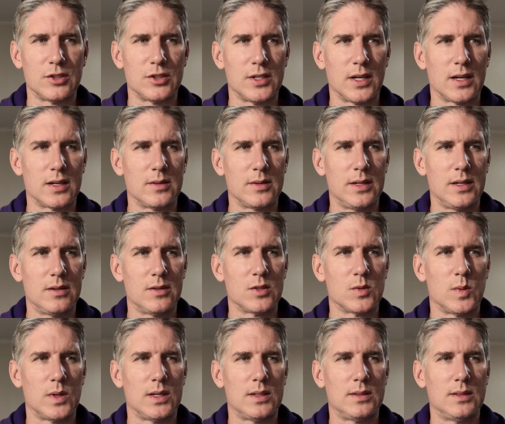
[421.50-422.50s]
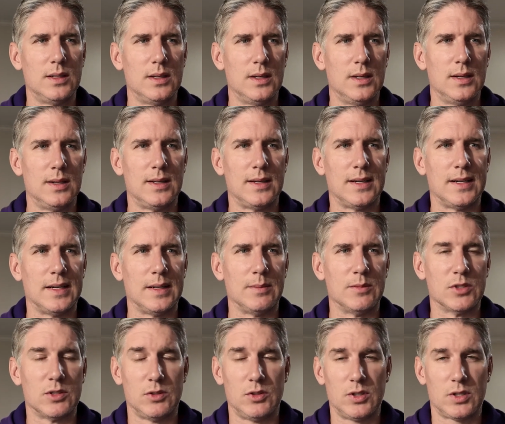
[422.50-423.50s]
shadow here as well.
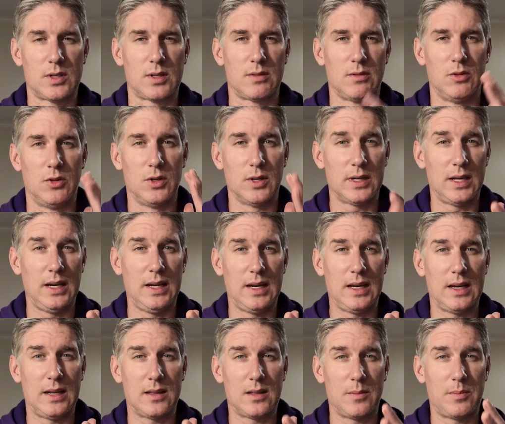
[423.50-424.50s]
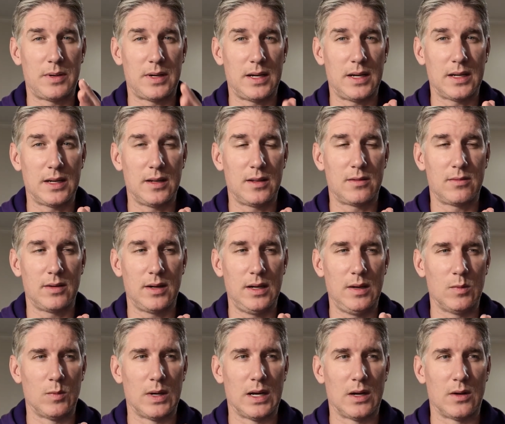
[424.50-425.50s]
So just looking at the Pocket
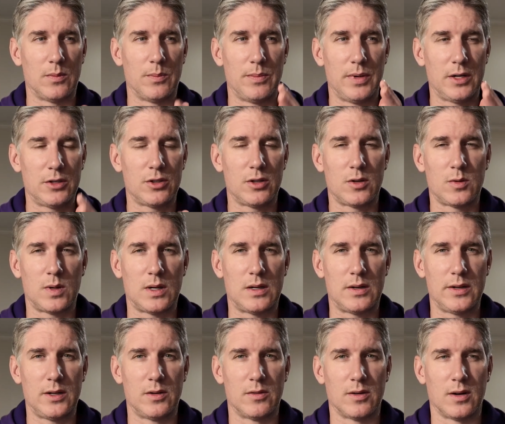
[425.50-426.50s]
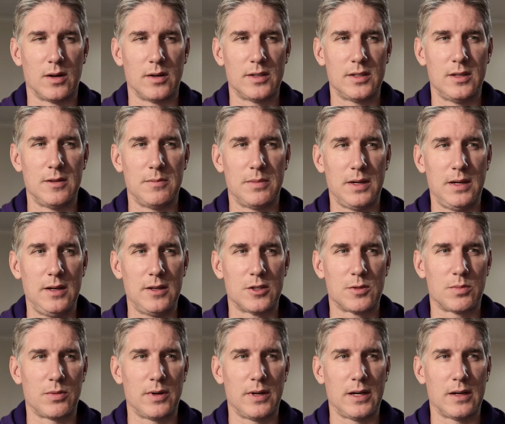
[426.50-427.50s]
3, wow, picture quality over Rtmp is
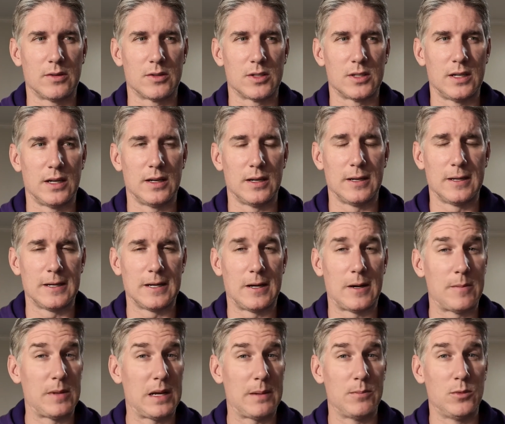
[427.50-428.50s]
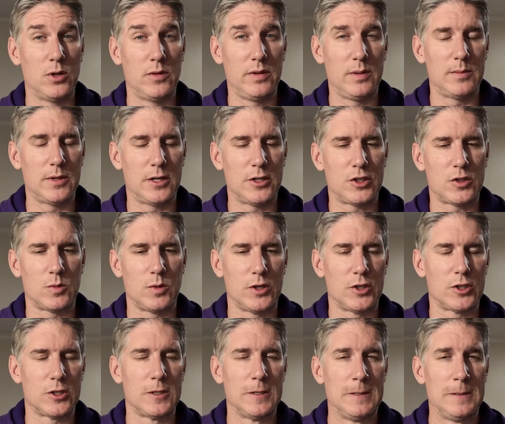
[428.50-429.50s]
pretty outstanding. Now, I'm not moving much,
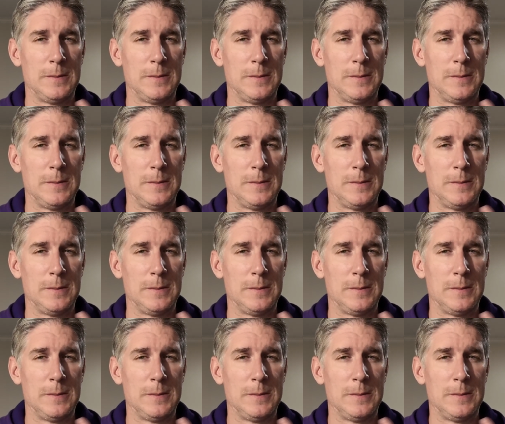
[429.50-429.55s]
which